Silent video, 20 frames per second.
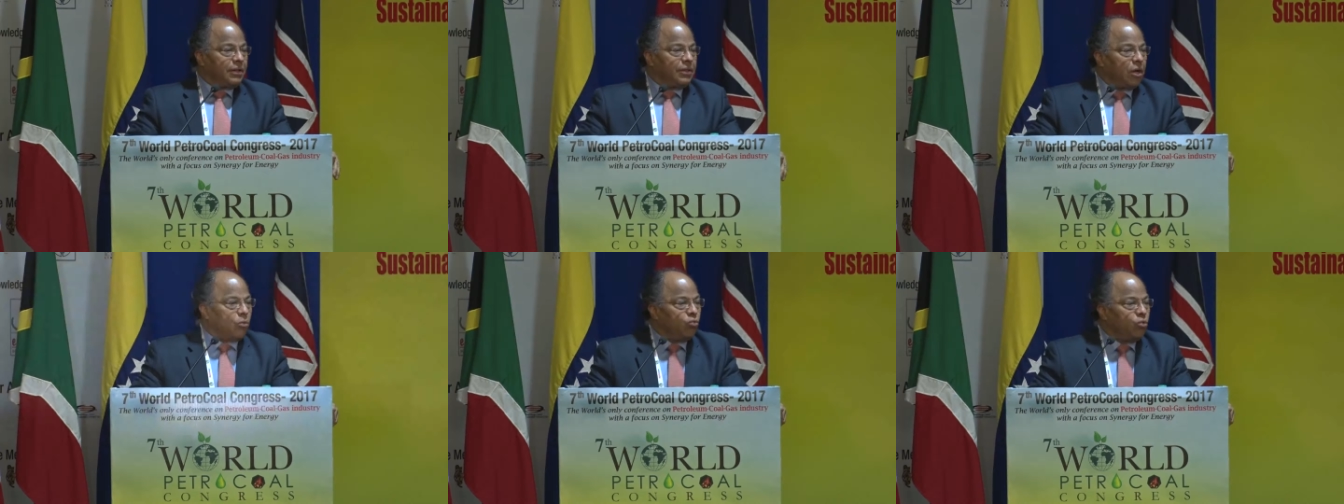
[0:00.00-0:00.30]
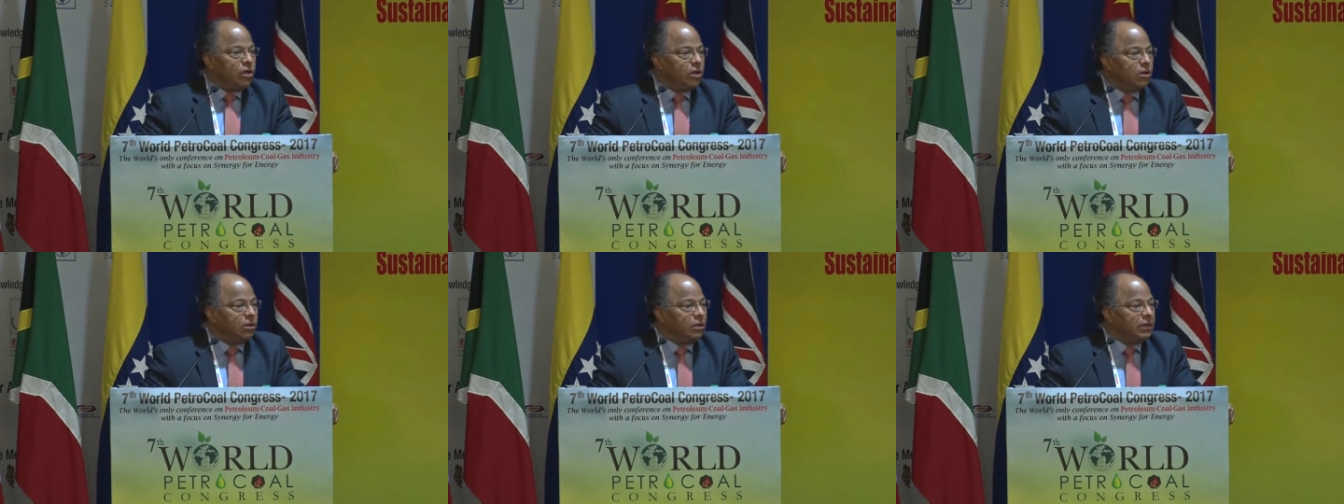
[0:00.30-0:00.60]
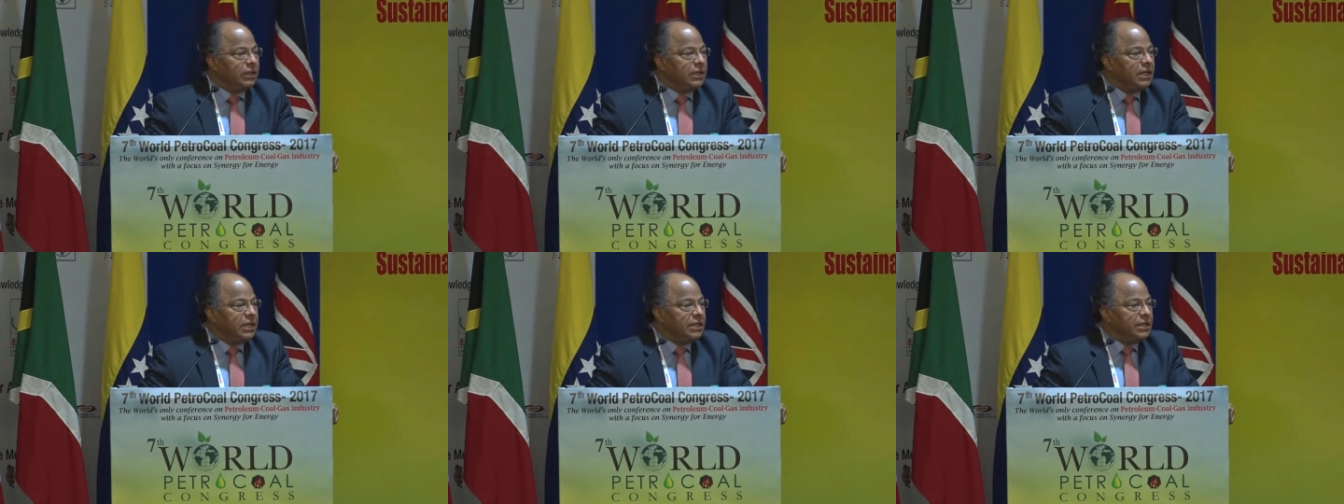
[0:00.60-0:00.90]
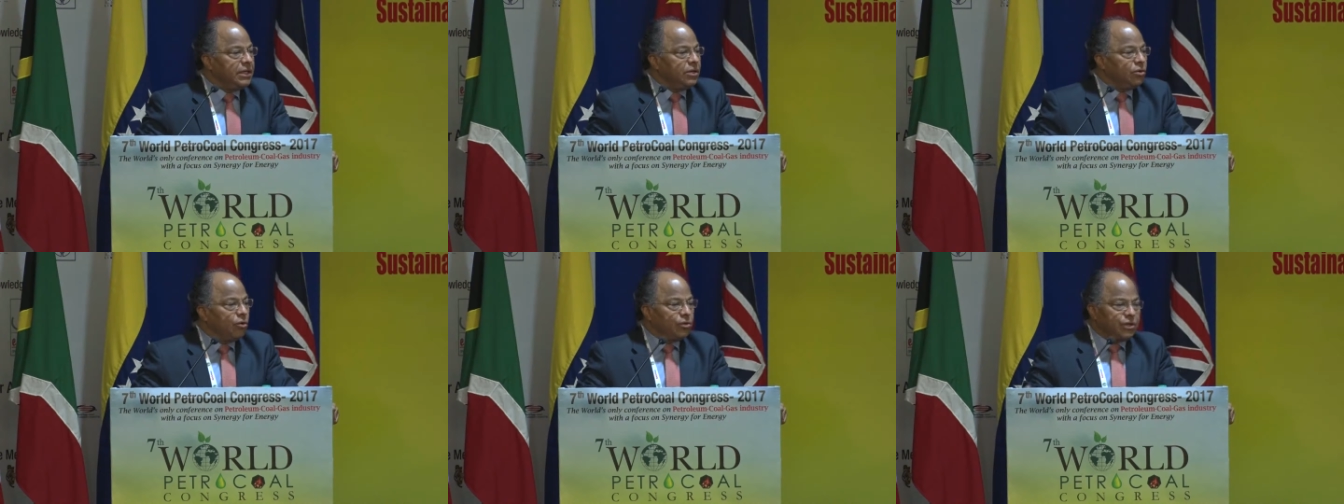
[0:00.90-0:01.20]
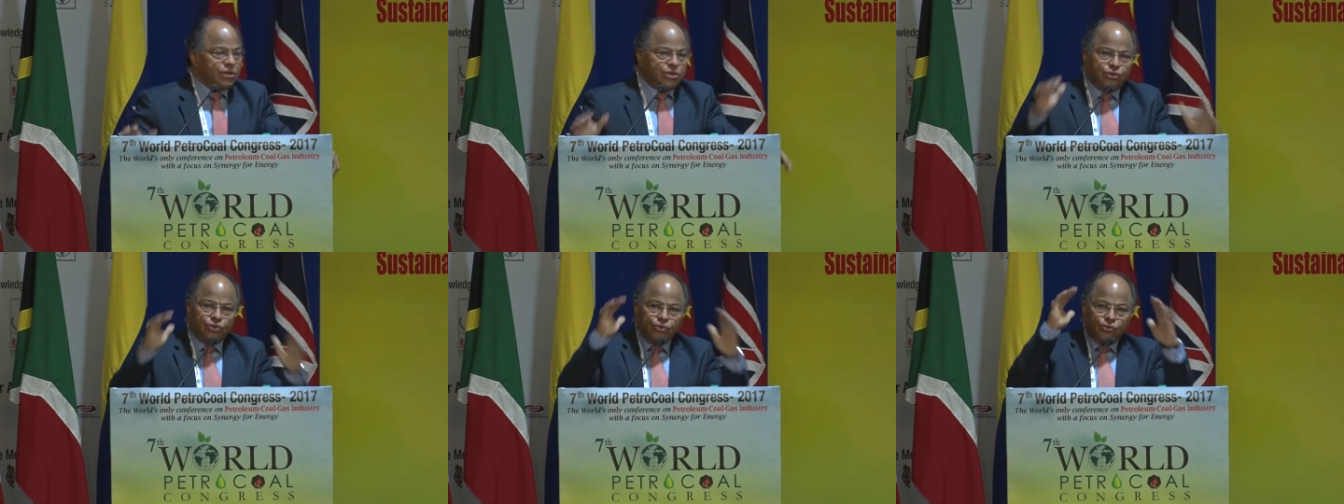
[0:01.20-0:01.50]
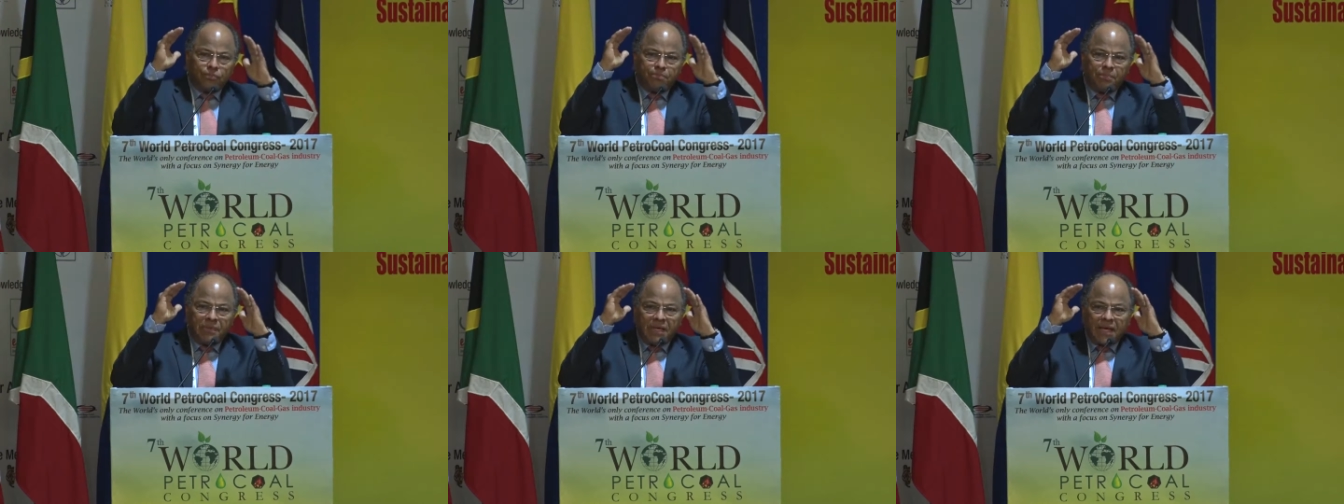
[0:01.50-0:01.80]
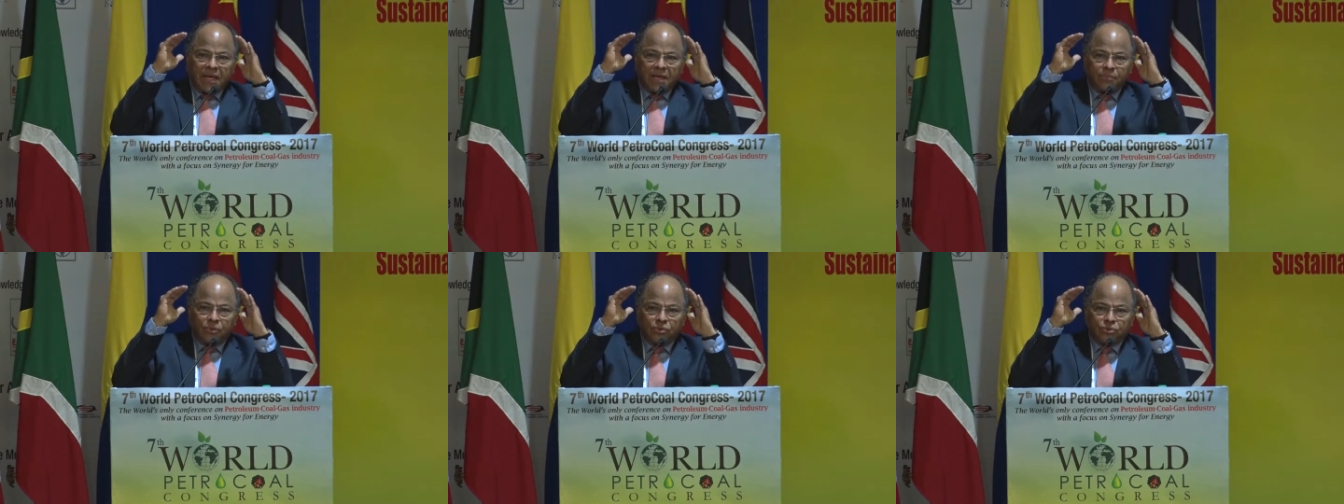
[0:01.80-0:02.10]
that we all need in order to
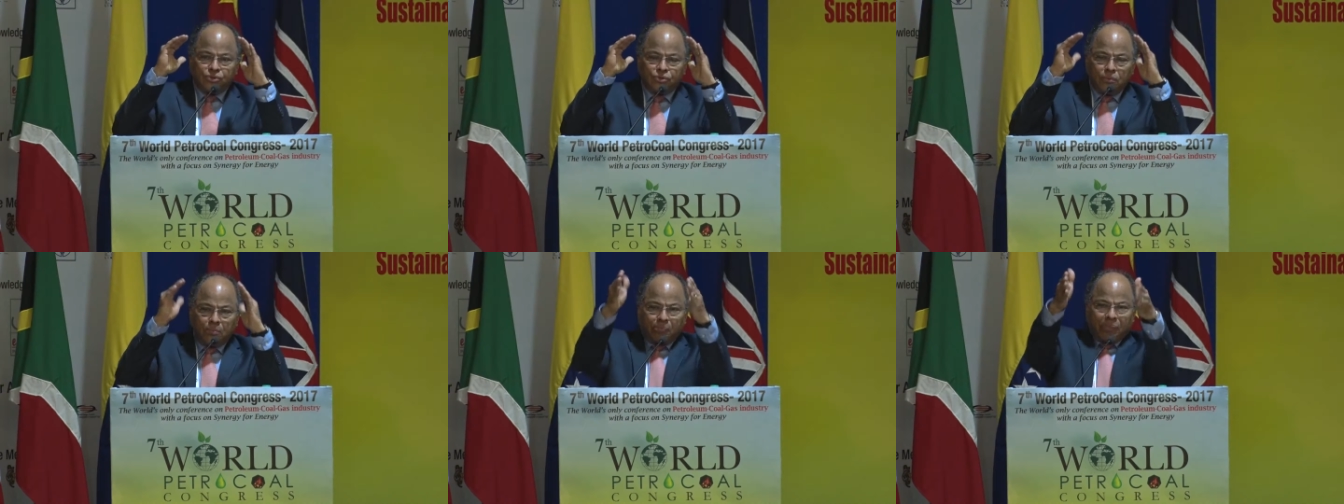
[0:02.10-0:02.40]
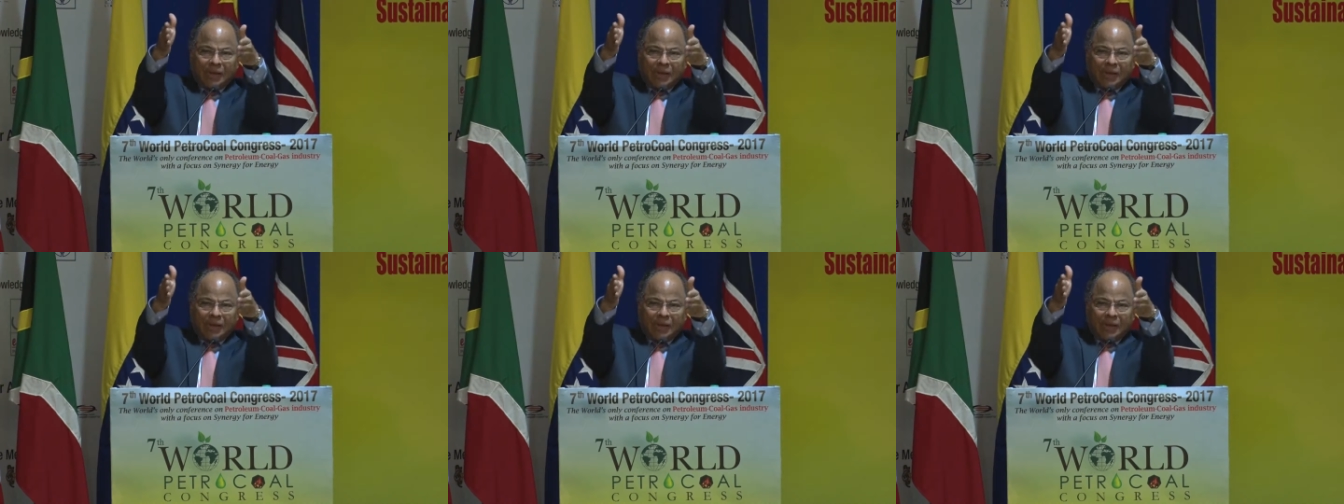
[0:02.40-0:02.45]
be able to